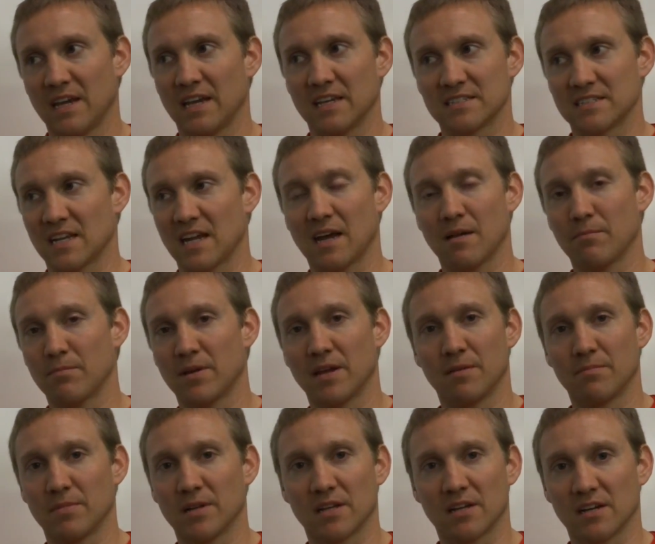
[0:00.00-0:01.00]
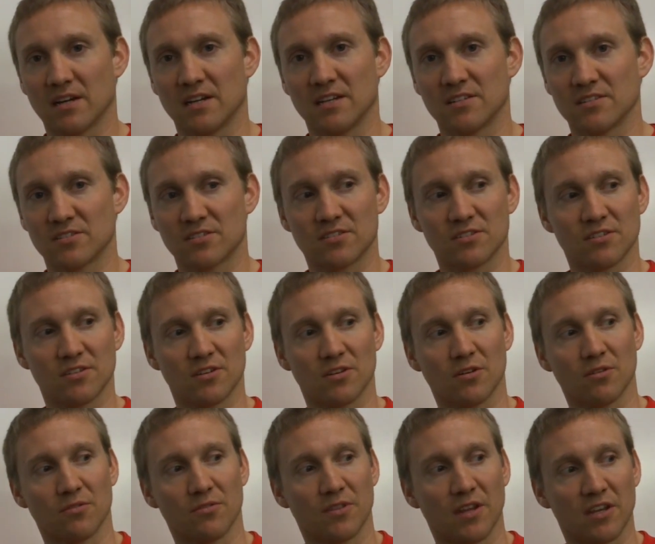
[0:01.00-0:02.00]
has not been because you
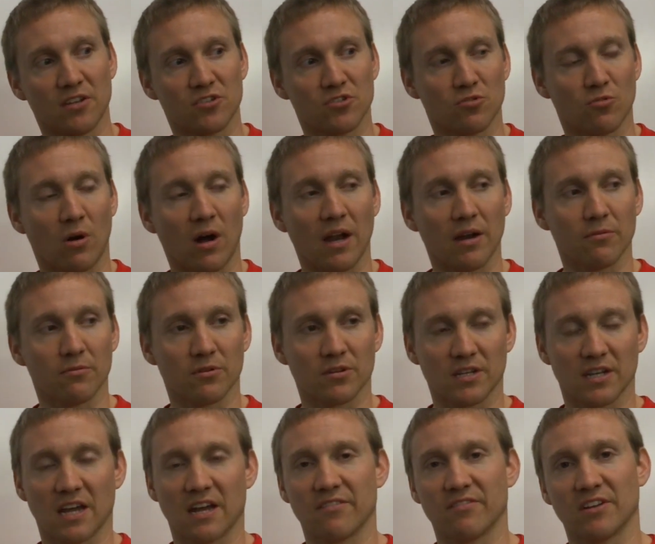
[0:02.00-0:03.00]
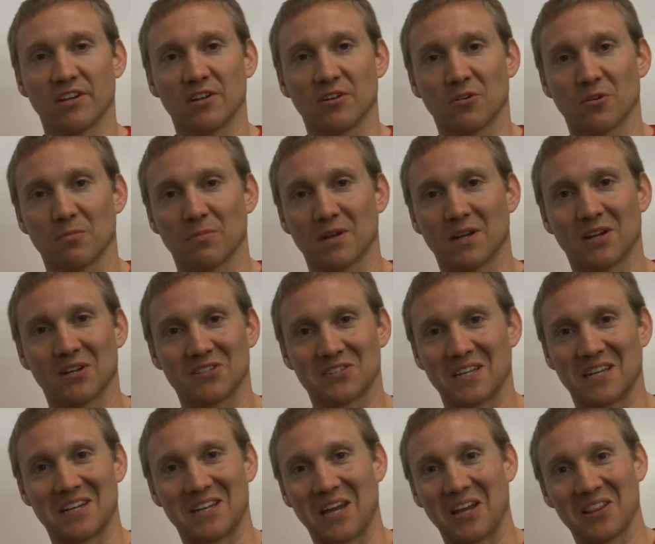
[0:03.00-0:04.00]
know they squat really heavy or because
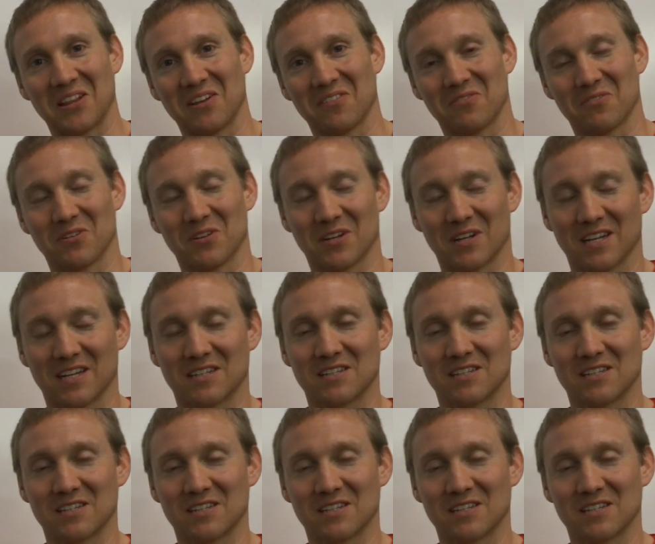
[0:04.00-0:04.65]
they deadlift really.